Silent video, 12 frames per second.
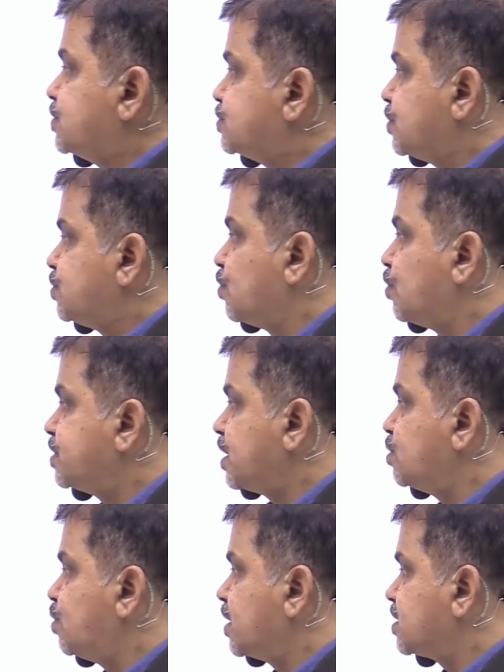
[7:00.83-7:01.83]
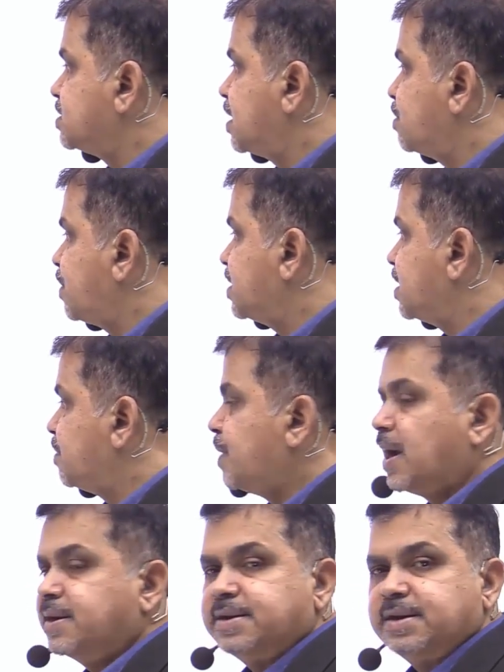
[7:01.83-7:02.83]
So total work done by the
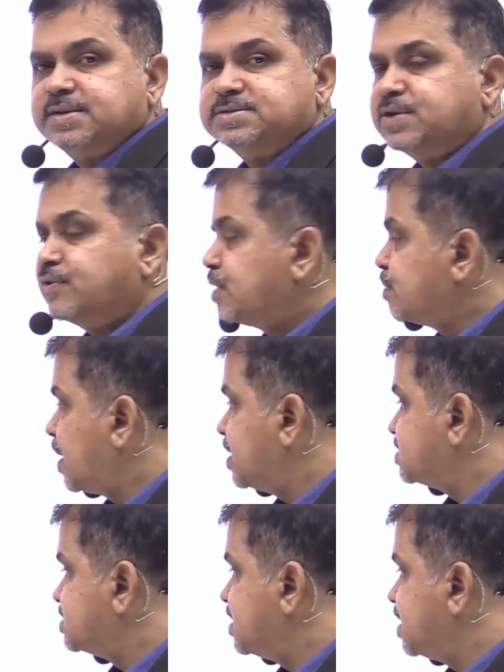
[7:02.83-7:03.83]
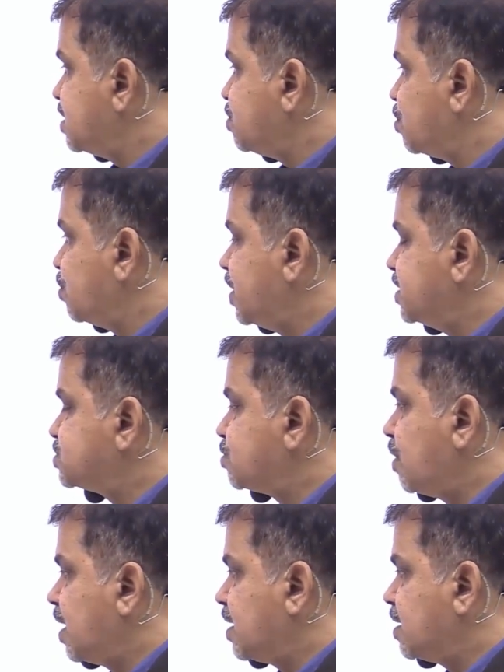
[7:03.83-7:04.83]
battery is given by C into V
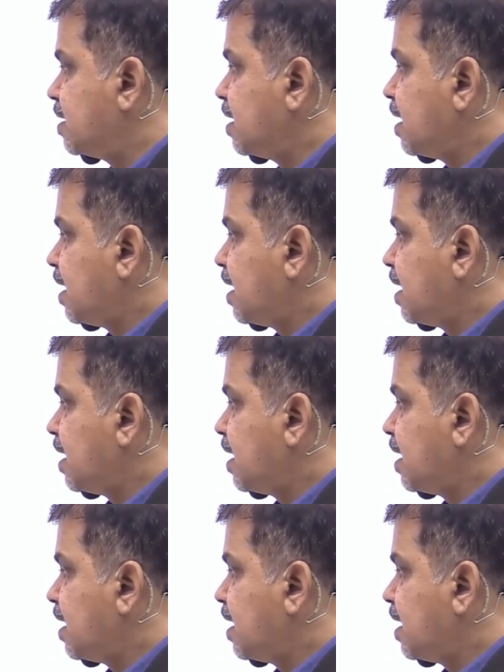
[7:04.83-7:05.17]
square